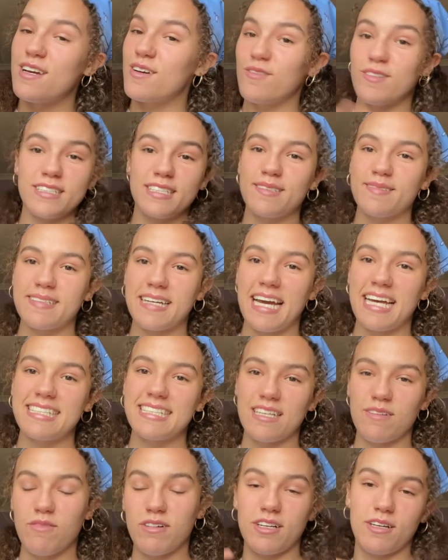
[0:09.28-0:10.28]
What's up
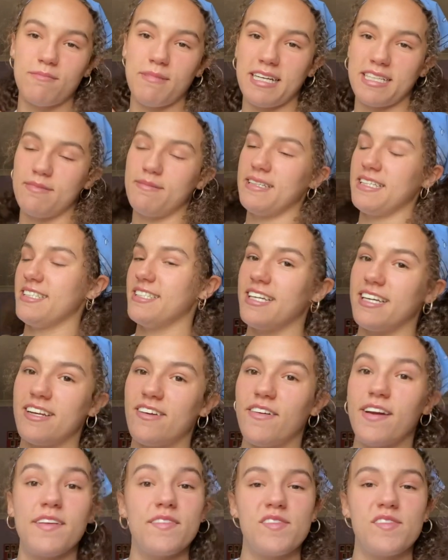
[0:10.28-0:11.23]
guys and welcome back to my channel.